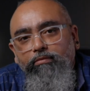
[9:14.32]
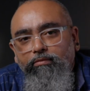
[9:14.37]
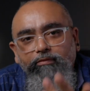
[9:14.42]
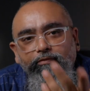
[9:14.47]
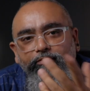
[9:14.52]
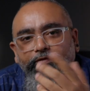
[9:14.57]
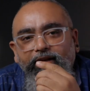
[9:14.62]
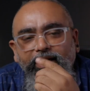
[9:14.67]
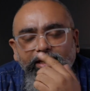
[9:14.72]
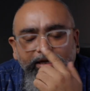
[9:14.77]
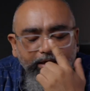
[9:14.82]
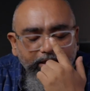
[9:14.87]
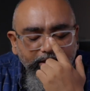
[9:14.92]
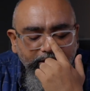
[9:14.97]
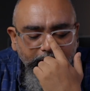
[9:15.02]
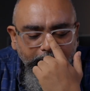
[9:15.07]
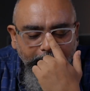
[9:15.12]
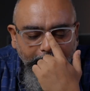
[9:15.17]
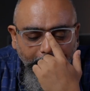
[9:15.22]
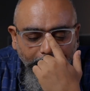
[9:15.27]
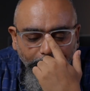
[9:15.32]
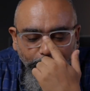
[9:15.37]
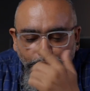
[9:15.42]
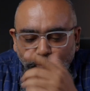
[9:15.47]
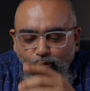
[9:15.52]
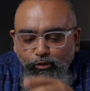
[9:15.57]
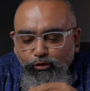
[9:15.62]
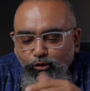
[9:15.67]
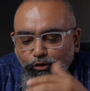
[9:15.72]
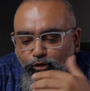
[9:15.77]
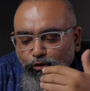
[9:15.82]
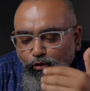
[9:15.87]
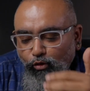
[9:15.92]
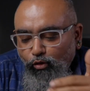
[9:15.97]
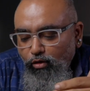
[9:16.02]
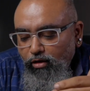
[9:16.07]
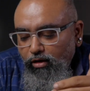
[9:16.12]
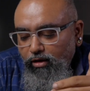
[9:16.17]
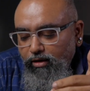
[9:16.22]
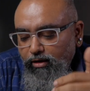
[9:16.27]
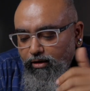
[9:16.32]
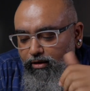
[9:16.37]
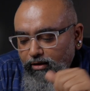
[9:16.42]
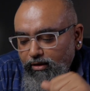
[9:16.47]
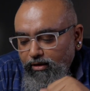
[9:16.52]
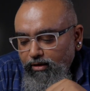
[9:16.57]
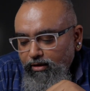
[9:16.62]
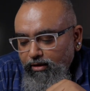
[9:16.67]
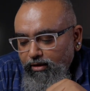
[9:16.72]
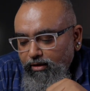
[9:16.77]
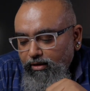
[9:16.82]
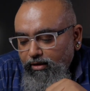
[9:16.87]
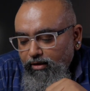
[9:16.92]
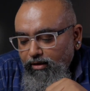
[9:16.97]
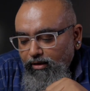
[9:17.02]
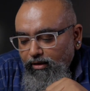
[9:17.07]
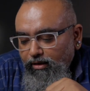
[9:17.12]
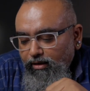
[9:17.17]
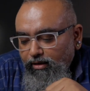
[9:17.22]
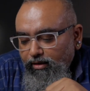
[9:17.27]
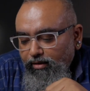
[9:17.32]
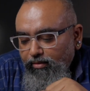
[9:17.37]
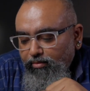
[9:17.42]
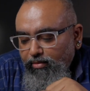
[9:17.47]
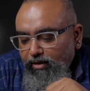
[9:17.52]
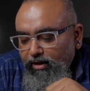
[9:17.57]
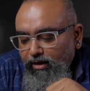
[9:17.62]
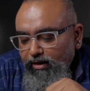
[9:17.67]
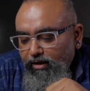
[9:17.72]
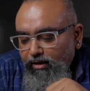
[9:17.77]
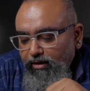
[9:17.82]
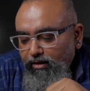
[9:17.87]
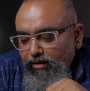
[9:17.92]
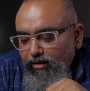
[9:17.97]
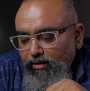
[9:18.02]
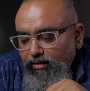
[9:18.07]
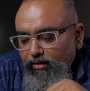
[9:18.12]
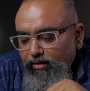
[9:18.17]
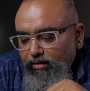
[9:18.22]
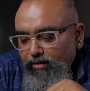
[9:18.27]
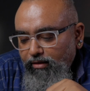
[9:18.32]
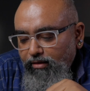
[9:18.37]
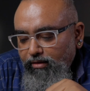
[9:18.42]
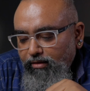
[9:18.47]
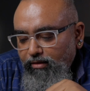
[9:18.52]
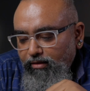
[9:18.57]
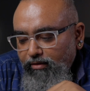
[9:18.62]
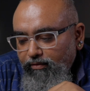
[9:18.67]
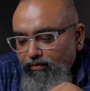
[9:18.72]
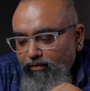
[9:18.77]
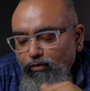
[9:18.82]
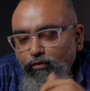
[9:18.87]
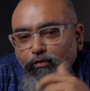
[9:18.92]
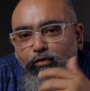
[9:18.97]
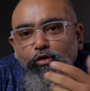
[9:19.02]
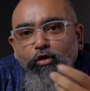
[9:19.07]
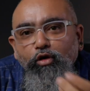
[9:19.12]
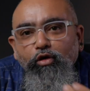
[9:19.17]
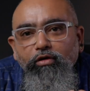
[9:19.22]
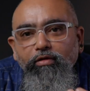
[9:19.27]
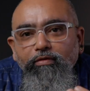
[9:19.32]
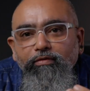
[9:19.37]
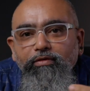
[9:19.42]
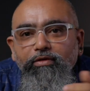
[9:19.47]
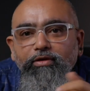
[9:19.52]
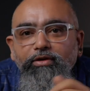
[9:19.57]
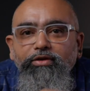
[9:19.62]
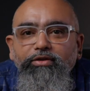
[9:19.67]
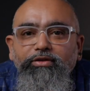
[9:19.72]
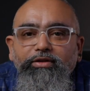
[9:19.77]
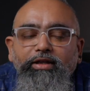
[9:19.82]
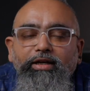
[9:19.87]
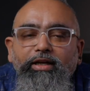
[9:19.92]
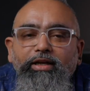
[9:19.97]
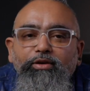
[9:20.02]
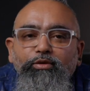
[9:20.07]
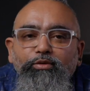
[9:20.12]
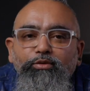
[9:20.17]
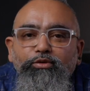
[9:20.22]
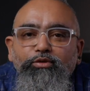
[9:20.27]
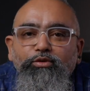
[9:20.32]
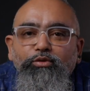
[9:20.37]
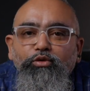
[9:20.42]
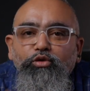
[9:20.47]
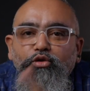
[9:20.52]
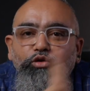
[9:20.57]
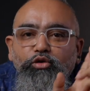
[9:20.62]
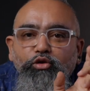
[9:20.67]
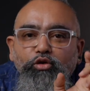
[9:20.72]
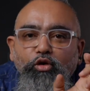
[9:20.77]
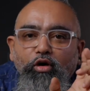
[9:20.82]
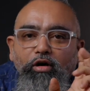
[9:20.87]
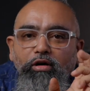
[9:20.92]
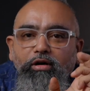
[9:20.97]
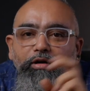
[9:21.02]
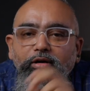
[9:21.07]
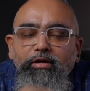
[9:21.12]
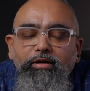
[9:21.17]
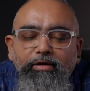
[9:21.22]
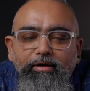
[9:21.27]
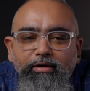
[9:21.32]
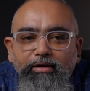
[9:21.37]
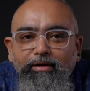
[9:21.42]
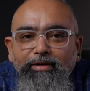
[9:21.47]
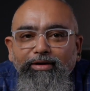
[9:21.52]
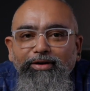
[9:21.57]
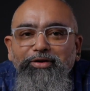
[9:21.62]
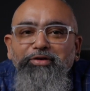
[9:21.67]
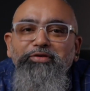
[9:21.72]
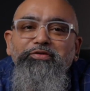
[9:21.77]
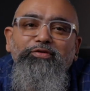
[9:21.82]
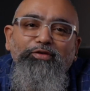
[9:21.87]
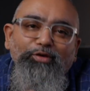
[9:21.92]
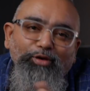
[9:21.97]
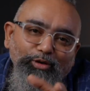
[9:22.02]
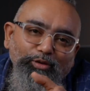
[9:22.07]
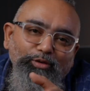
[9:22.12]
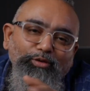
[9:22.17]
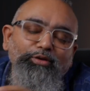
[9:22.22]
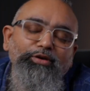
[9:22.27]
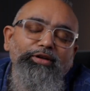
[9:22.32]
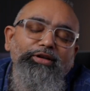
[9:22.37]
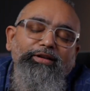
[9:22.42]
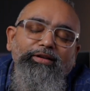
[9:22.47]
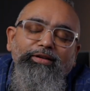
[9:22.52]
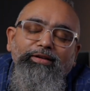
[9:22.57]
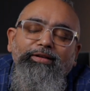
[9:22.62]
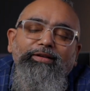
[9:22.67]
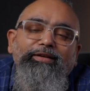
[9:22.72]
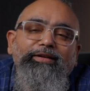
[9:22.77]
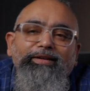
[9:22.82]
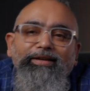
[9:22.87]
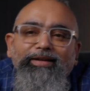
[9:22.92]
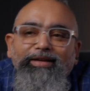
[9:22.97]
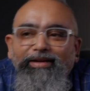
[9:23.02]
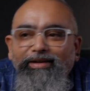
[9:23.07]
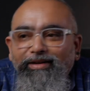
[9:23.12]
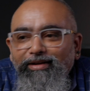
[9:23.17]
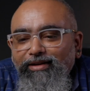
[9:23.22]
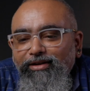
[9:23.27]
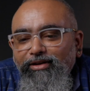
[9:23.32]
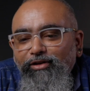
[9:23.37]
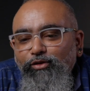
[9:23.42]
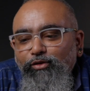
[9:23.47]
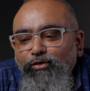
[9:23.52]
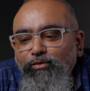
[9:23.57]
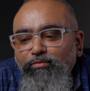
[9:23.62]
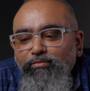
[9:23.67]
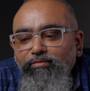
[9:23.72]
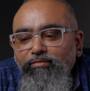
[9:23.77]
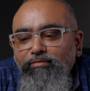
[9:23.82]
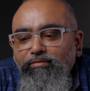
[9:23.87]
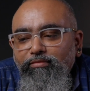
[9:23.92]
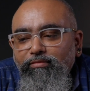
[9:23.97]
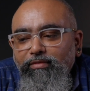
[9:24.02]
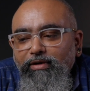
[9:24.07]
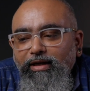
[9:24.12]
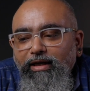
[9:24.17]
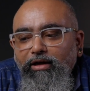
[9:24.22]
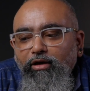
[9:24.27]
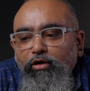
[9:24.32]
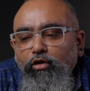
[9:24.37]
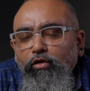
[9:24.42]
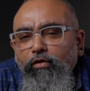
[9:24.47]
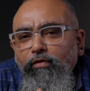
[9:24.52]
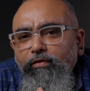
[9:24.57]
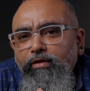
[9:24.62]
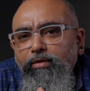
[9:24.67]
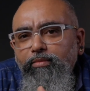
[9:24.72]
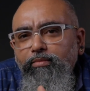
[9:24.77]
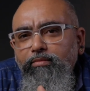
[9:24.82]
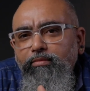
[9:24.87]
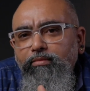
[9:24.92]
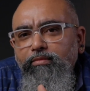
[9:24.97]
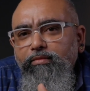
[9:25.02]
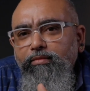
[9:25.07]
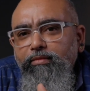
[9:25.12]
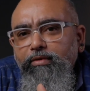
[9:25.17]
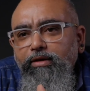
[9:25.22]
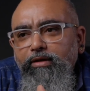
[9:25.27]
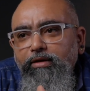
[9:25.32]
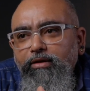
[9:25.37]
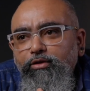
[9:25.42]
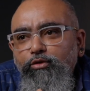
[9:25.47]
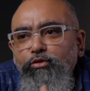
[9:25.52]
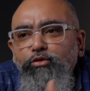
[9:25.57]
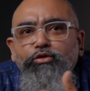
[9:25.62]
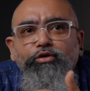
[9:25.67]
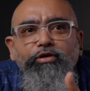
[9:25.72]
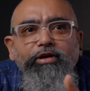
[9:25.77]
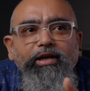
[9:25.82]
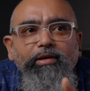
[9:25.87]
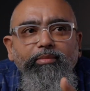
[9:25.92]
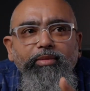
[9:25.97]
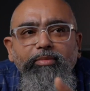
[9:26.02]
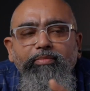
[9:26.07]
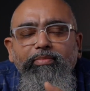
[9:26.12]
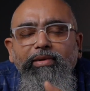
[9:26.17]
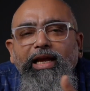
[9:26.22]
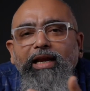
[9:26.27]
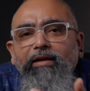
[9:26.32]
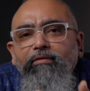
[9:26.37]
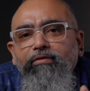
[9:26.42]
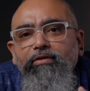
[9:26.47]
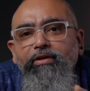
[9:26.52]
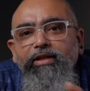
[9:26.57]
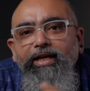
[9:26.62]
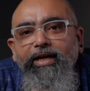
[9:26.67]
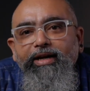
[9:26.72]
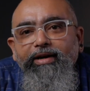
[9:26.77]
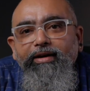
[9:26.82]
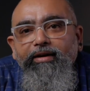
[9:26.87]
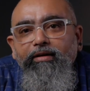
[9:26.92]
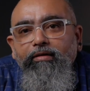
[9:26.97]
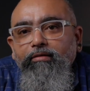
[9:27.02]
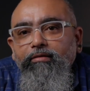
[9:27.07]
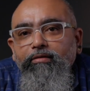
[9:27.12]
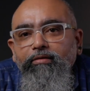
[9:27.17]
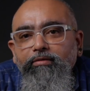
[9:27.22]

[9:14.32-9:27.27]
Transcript: Very initially, I was also told by a few photographers that I used to stalk or follow, and a lot of them used to tell me, plan for the edit.